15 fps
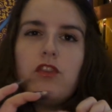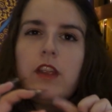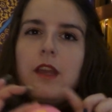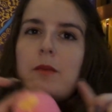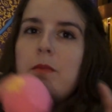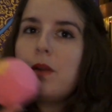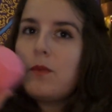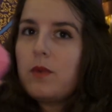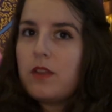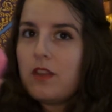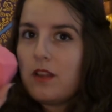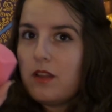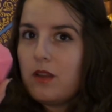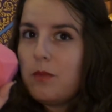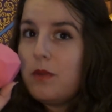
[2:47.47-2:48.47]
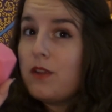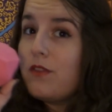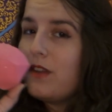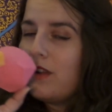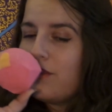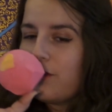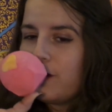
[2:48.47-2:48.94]
jam, but with a little bit
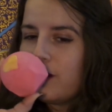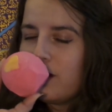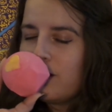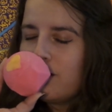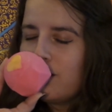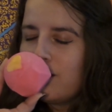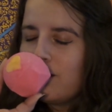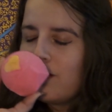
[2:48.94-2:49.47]
of a difference.